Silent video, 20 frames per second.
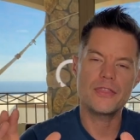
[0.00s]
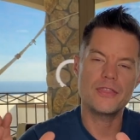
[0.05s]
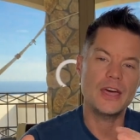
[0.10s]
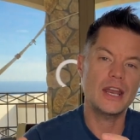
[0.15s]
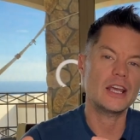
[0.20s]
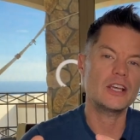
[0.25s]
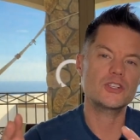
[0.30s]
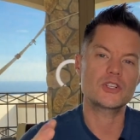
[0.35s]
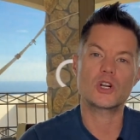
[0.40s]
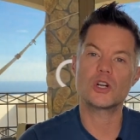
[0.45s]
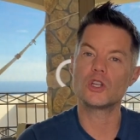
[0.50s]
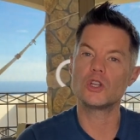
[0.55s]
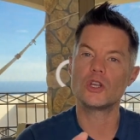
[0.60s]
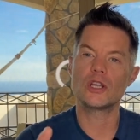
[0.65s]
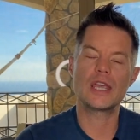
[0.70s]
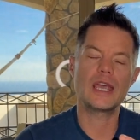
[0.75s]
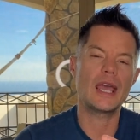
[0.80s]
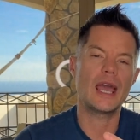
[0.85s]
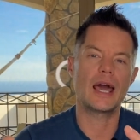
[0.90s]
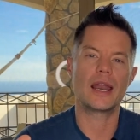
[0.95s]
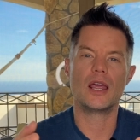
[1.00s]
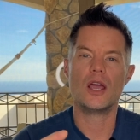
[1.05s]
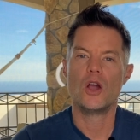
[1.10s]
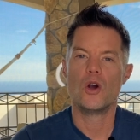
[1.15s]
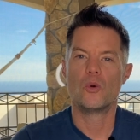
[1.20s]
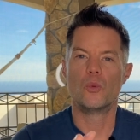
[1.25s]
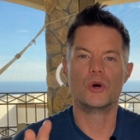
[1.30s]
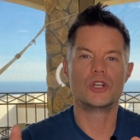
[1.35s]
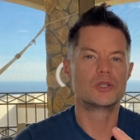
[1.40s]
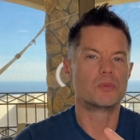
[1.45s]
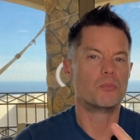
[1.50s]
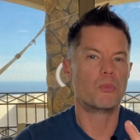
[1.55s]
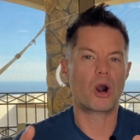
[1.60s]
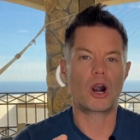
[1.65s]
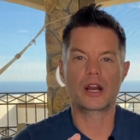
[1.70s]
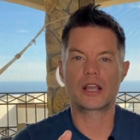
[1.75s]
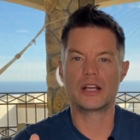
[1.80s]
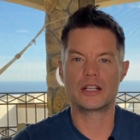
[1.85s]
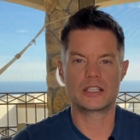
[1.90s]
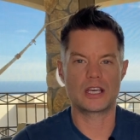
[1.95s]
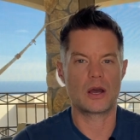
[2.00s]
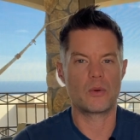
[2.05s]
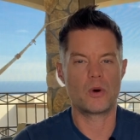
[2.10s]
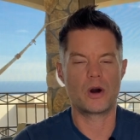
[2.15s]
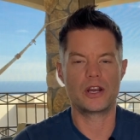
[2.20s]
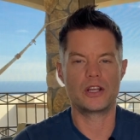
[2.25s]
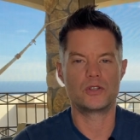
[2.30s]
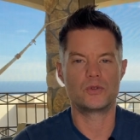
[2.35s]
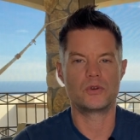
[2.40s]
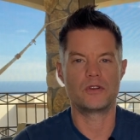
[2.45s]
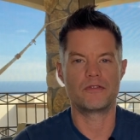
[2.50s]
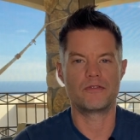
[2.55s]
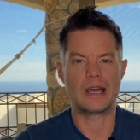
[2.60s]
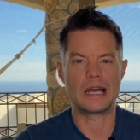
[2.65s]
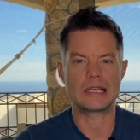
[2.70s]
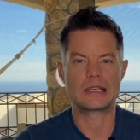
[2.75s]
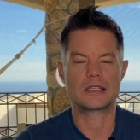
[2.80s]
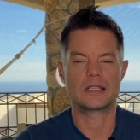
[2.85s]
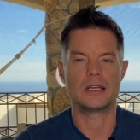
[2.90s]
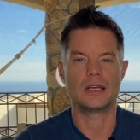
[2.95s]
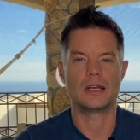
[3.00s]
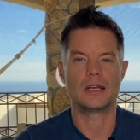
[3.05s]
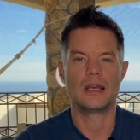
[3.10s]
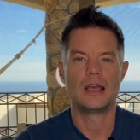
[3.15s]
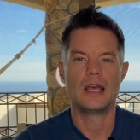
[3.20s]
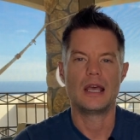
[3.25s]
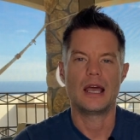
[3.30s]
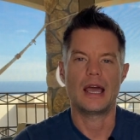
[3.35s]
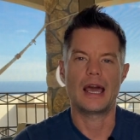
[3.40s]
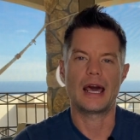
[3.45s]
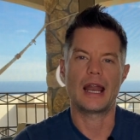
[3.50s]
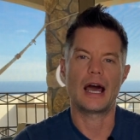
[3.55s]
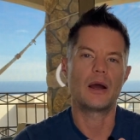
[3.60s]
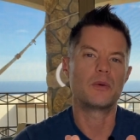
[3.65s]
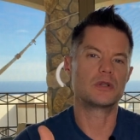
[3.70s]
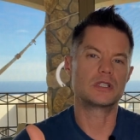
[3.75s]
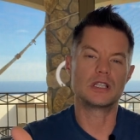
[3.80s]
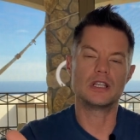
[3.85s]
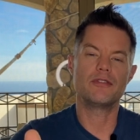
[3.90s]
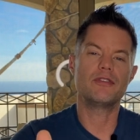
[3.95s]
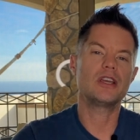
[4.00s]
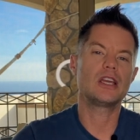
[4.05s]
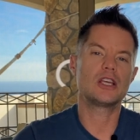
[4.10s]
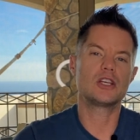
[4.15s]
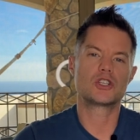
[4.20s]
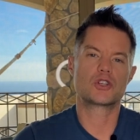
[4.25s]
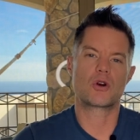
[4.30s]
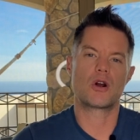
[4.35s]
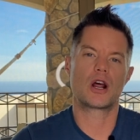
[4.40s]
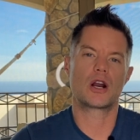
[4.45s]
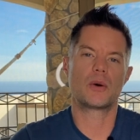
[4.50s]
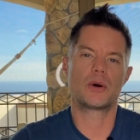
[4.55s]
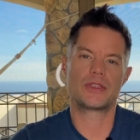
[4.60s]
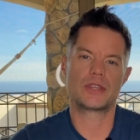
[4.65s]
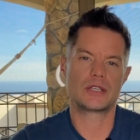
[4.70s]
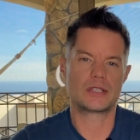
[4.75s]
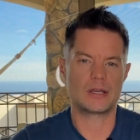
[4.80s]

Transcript: then I started looking at which markets I wanted to invest in. And I was living in Toronto at the